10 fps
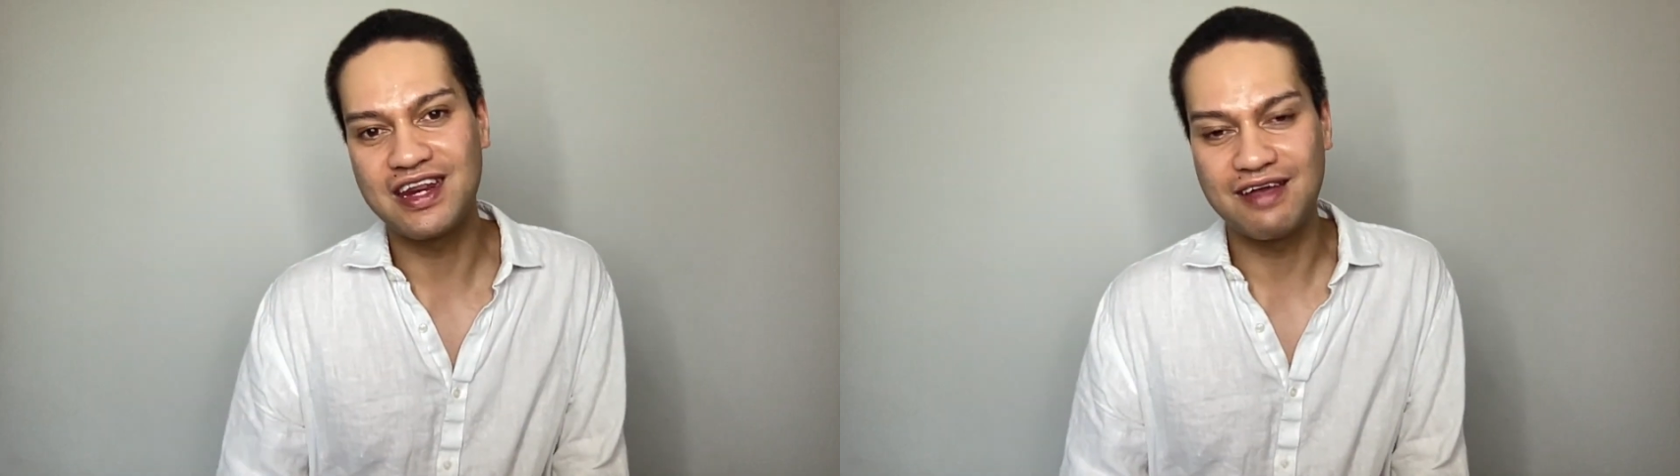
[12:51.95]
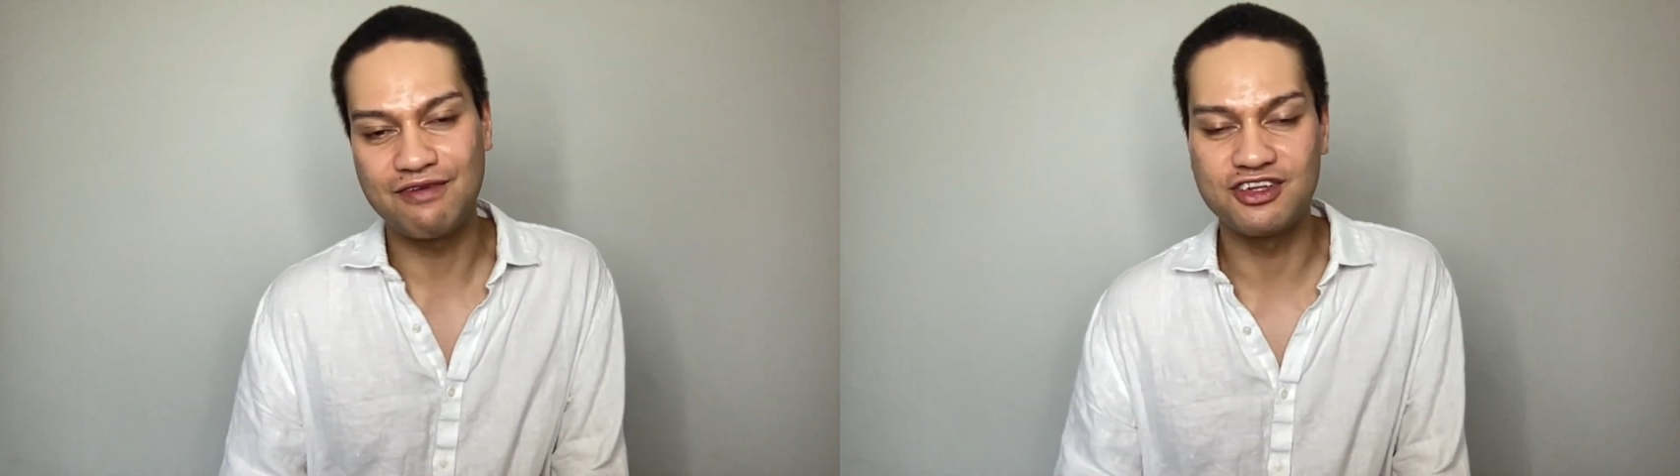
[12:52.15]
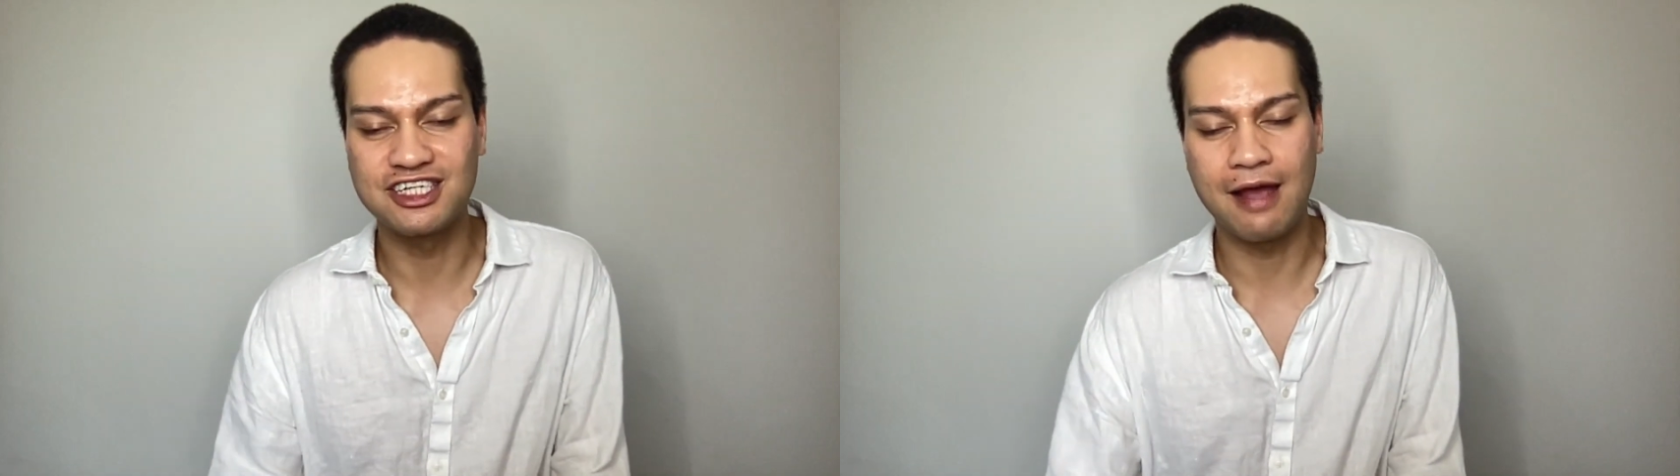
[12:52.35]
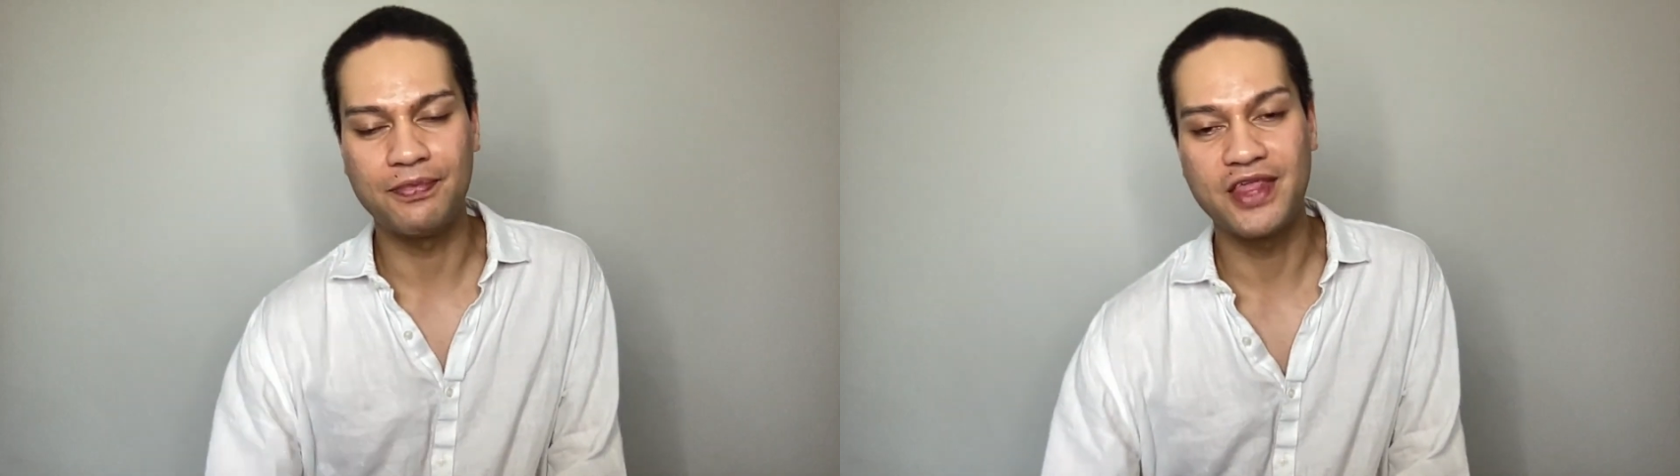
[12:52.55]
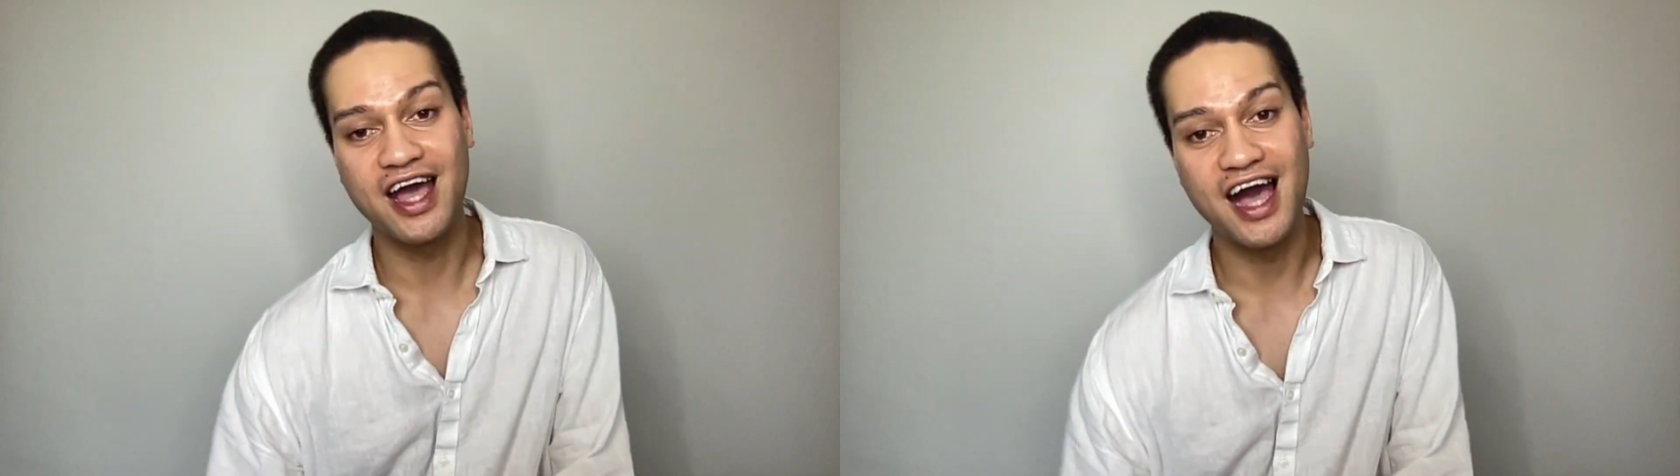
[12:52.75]
every time
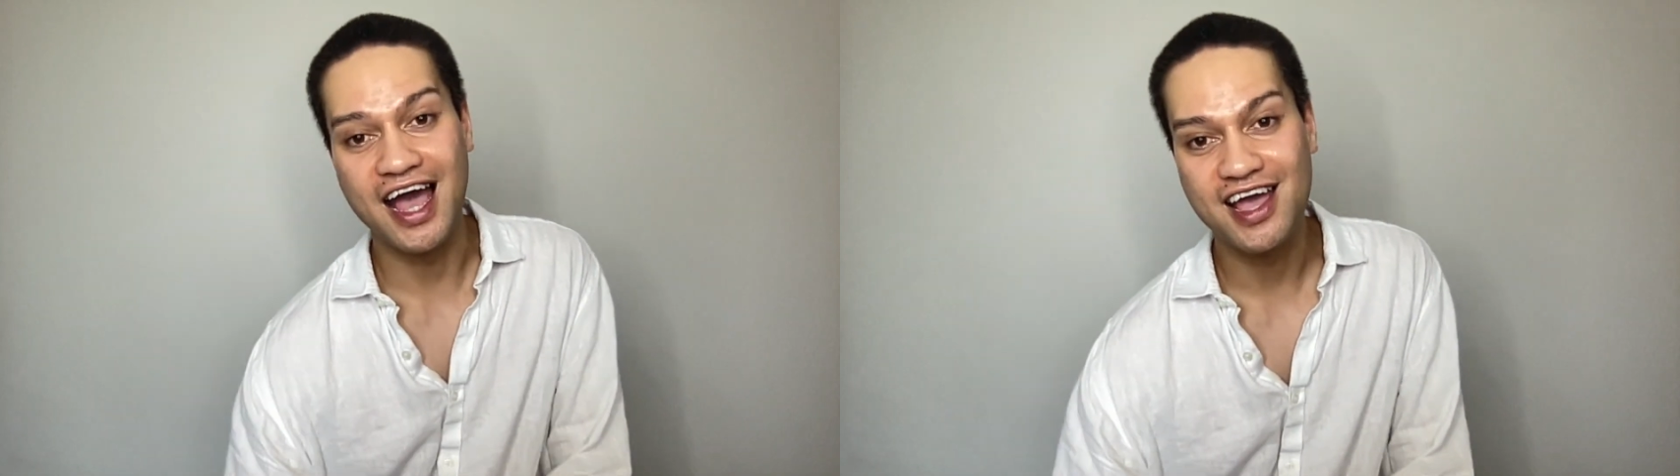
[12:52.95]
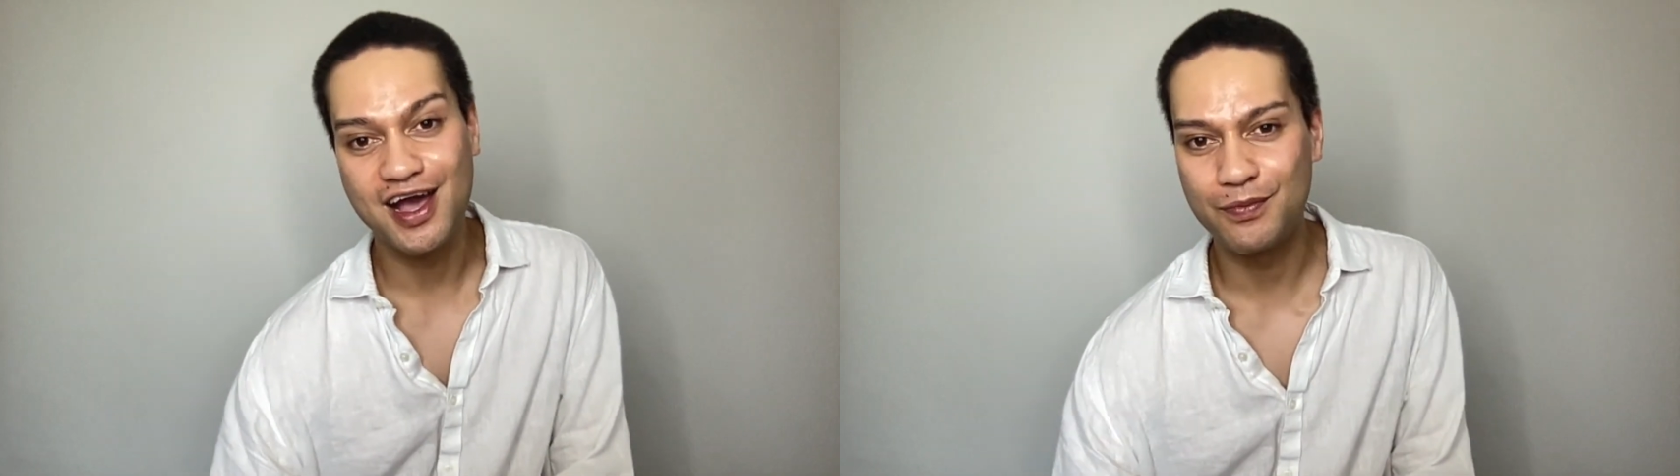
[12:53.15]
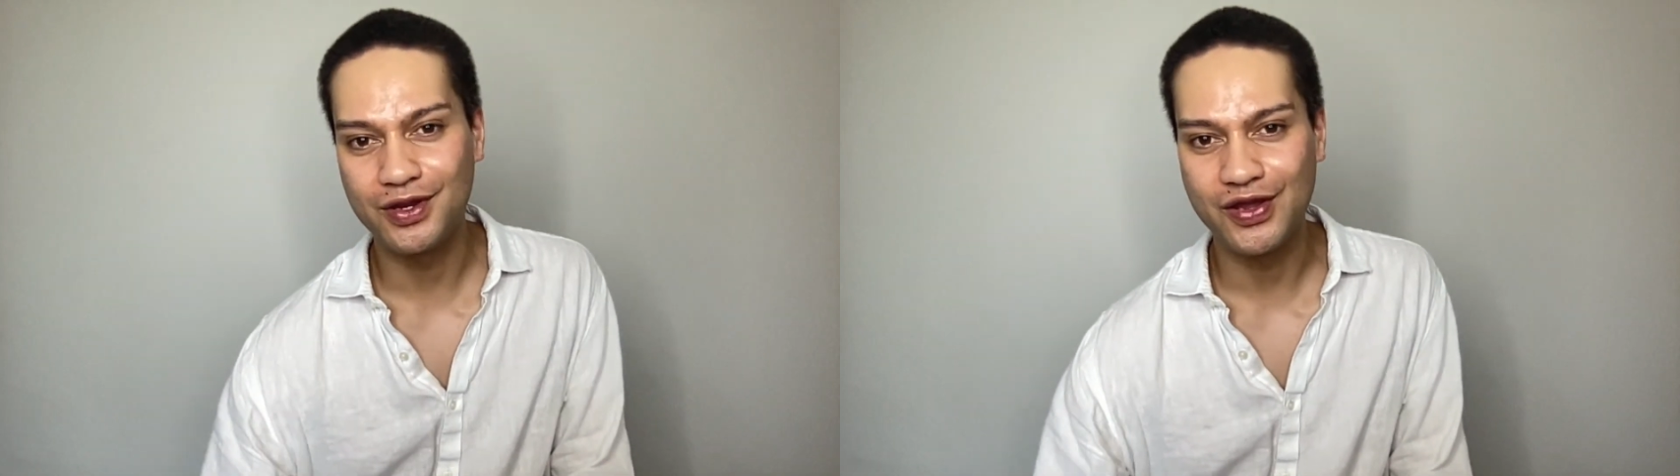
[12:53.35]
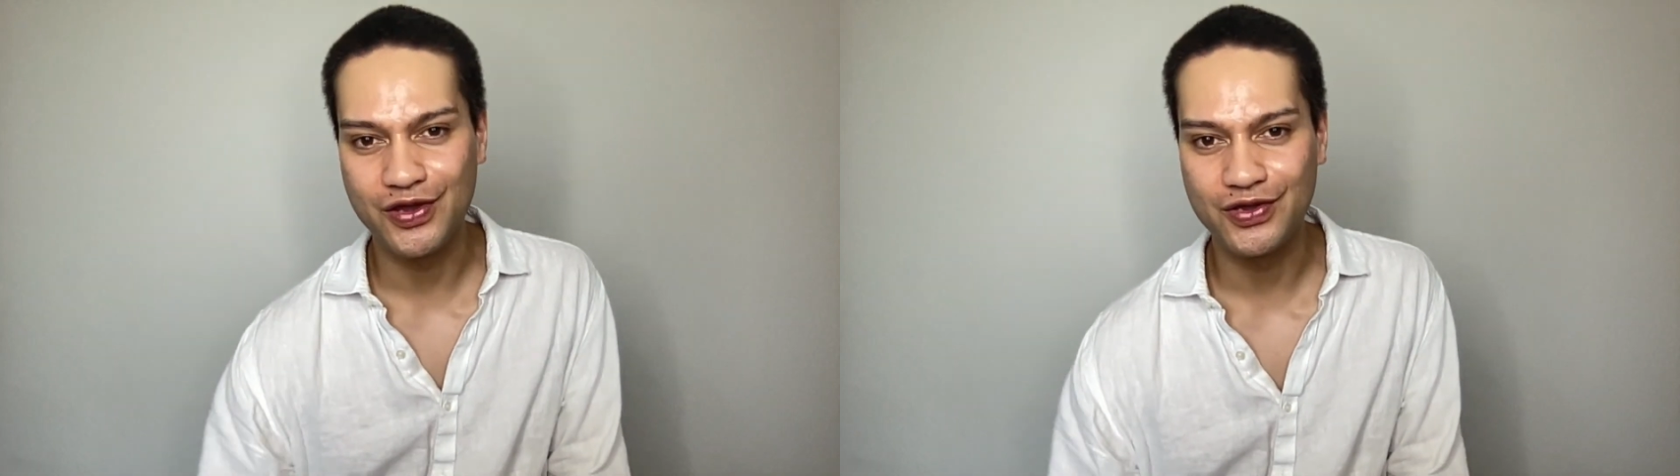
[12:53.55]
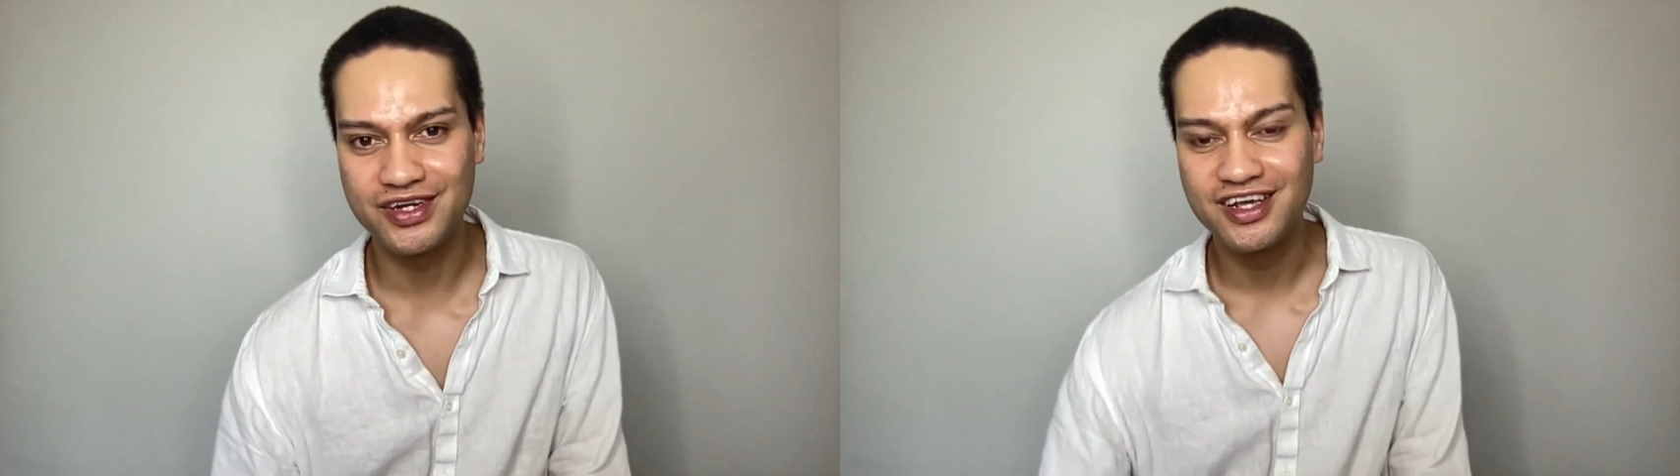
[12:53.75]
that I upload.